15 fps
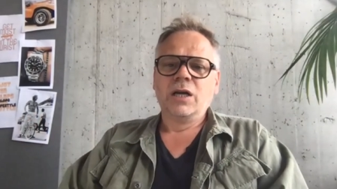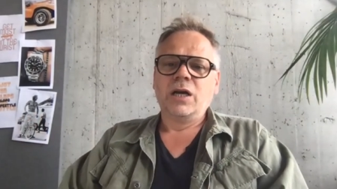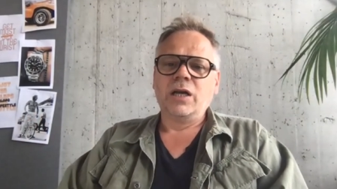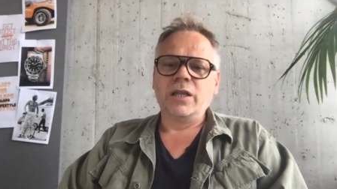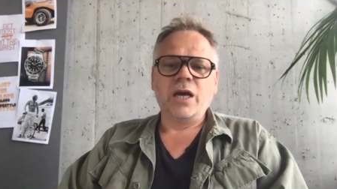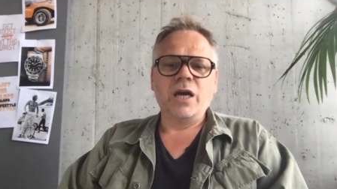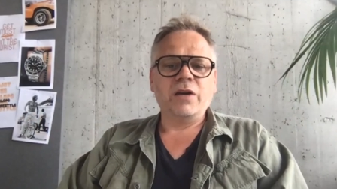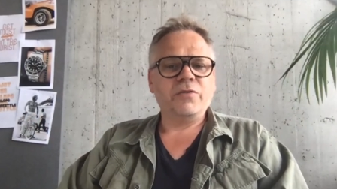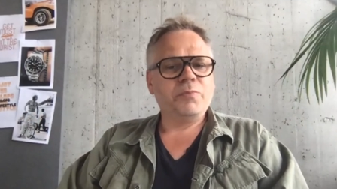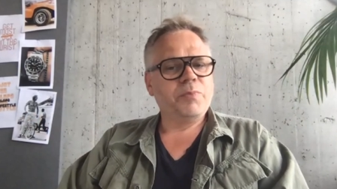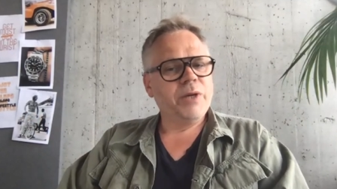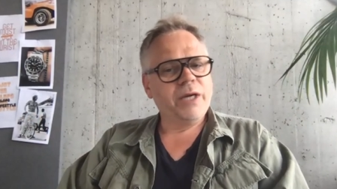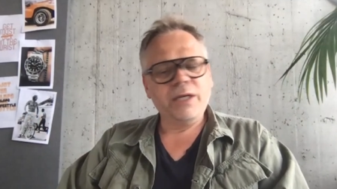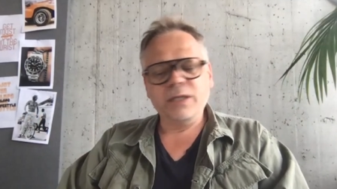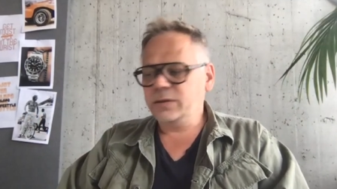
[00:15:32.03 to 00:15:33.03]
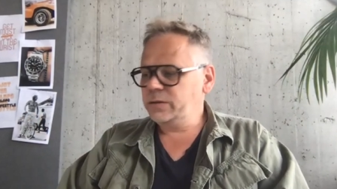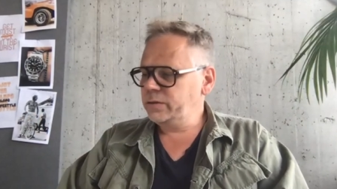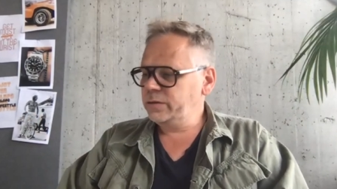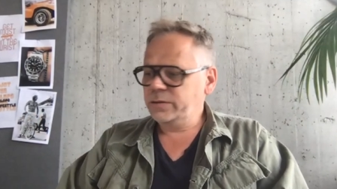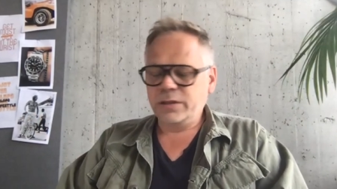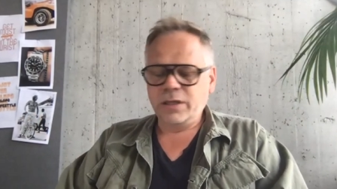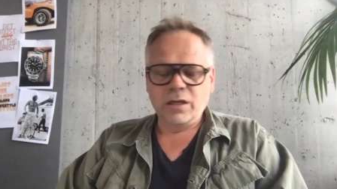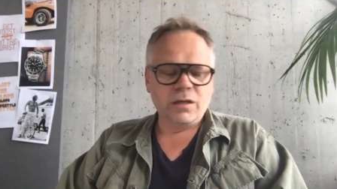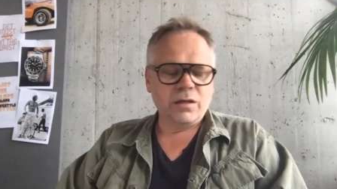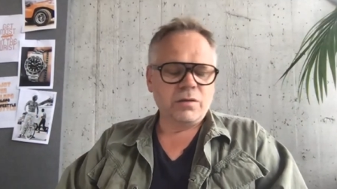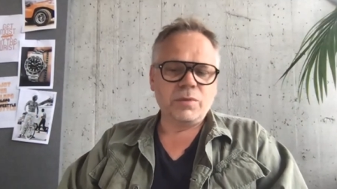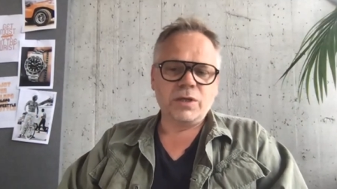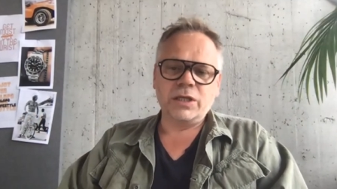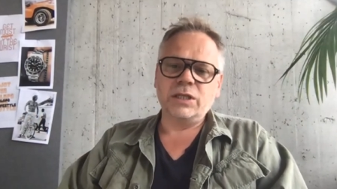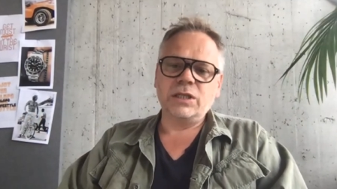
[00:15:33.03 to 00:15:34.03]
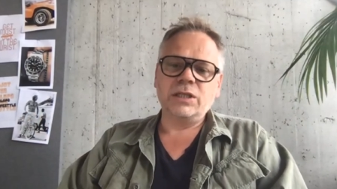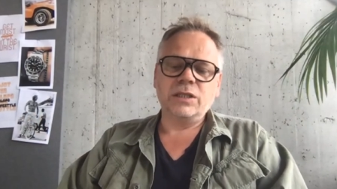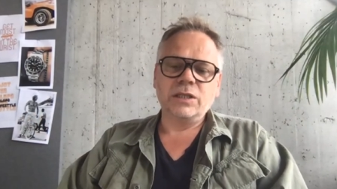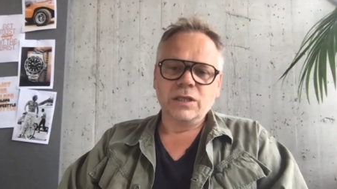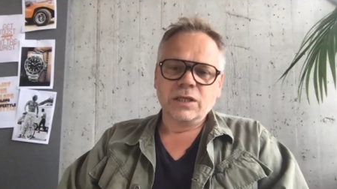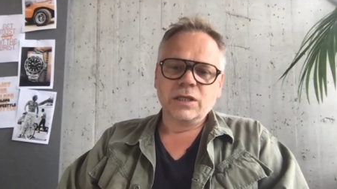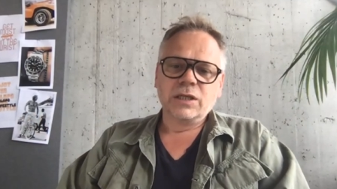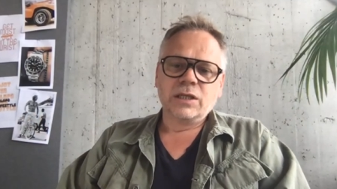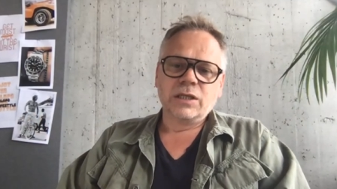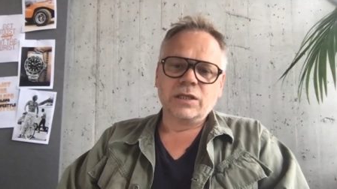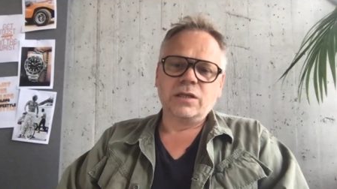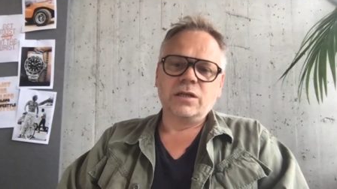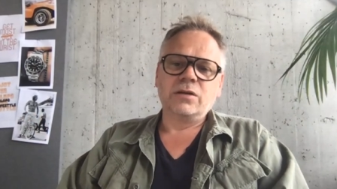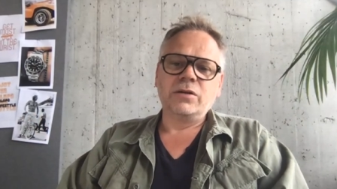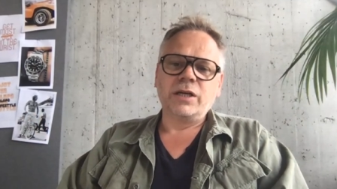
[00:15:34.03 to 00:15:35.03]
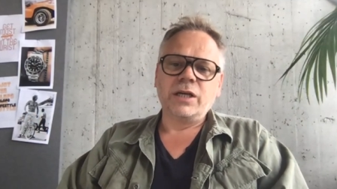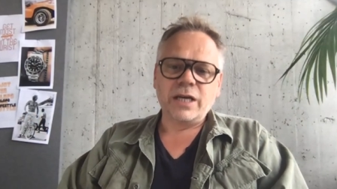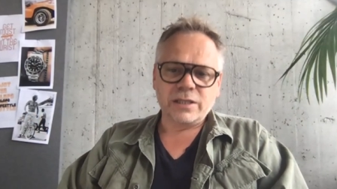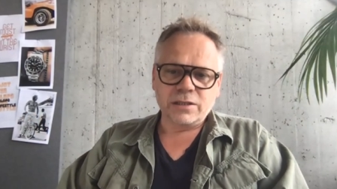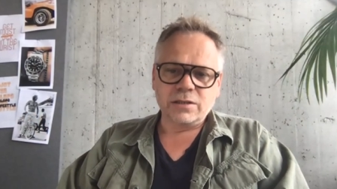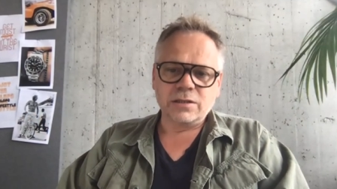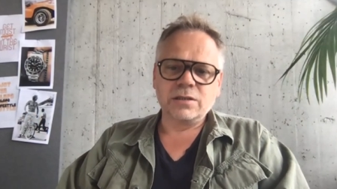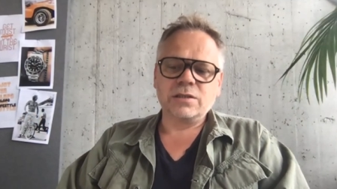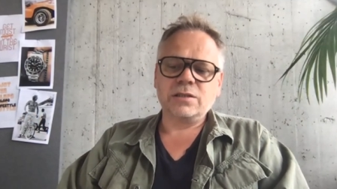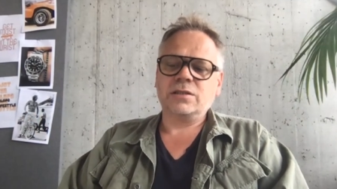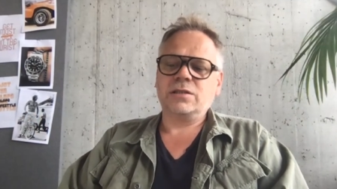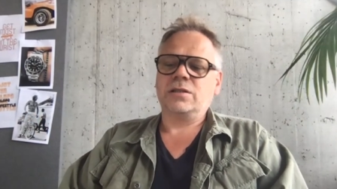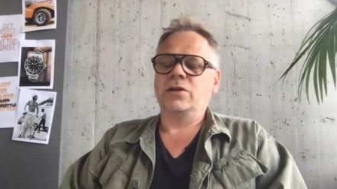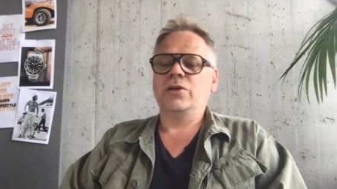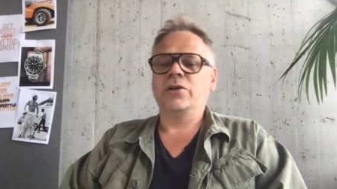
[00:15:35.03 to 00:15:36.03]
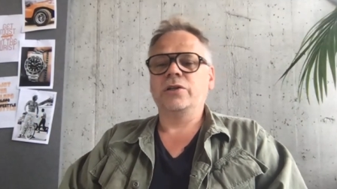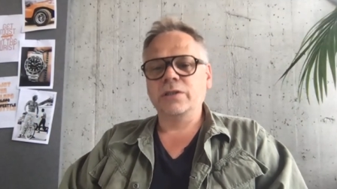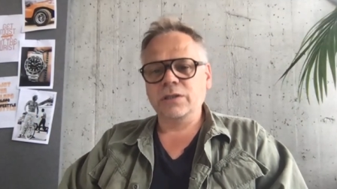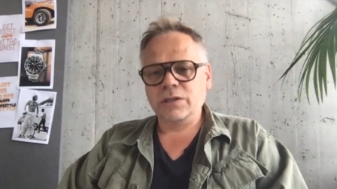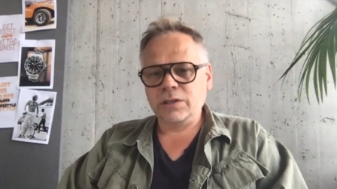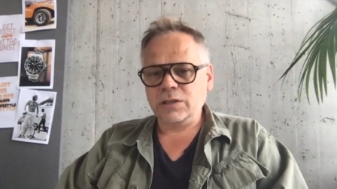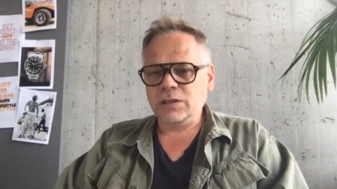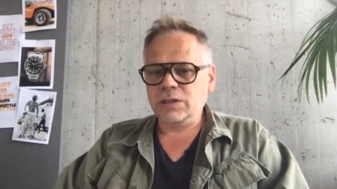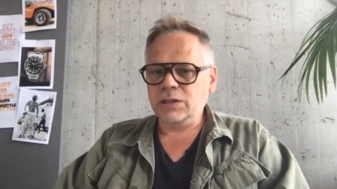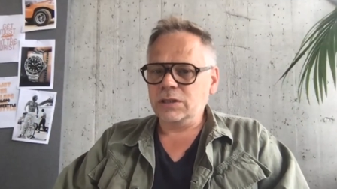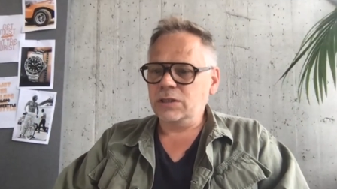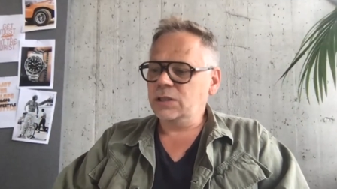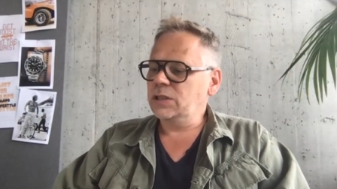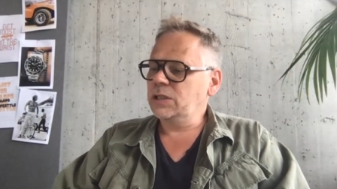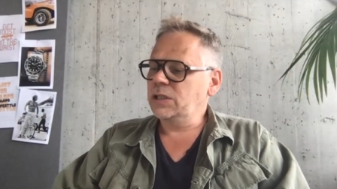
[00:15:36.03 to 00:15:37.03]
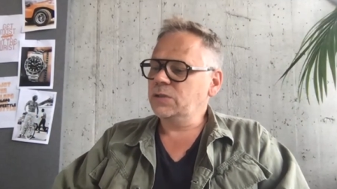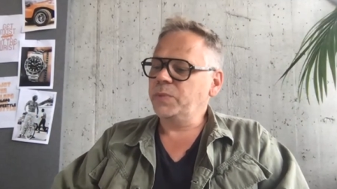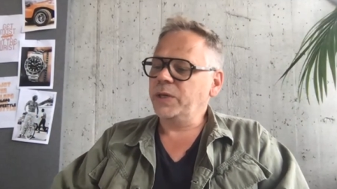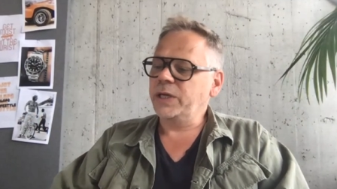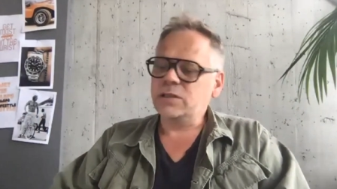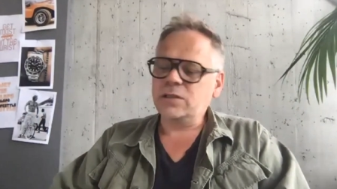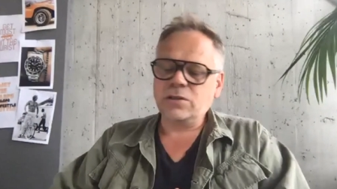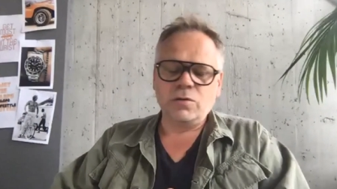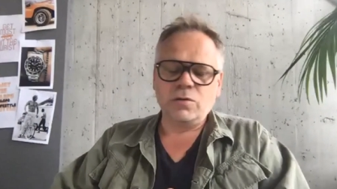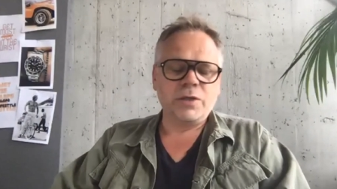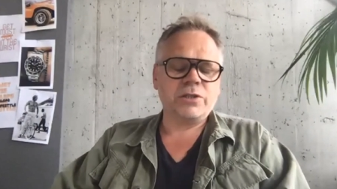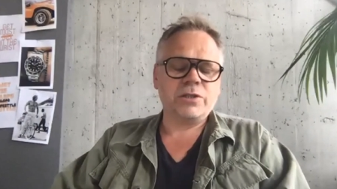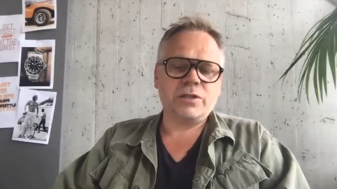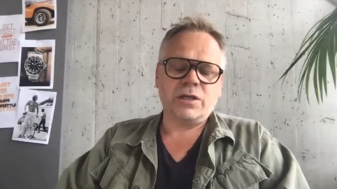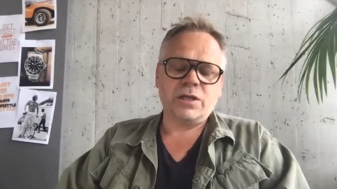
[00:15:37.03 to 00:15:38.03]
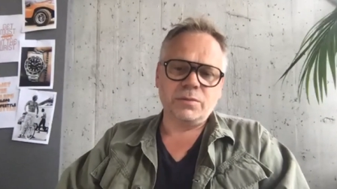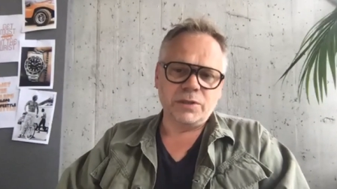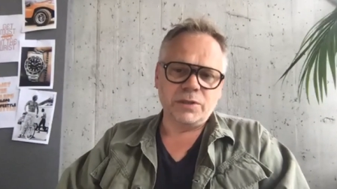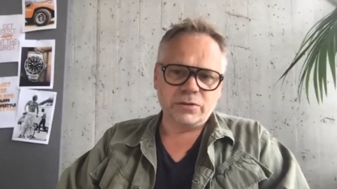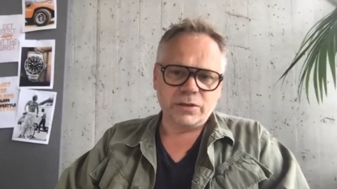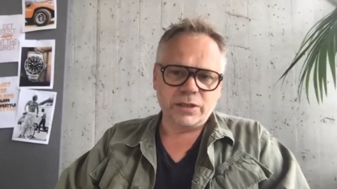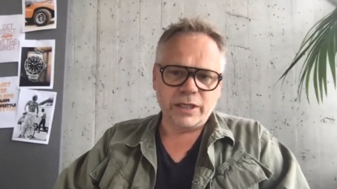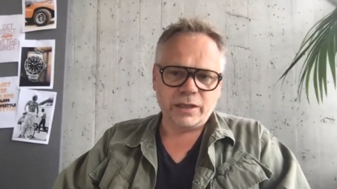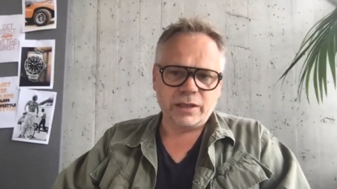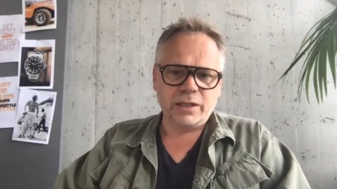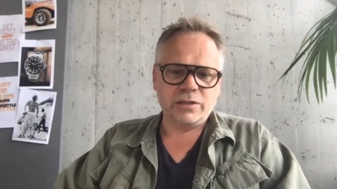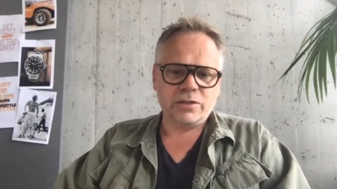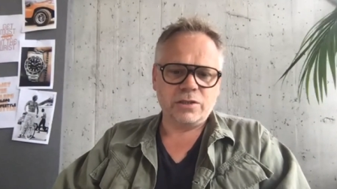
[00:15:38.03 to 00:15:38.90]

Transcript: and they have paid a lot of money you know, in lessons learned, uh, they spend so much time in to get there.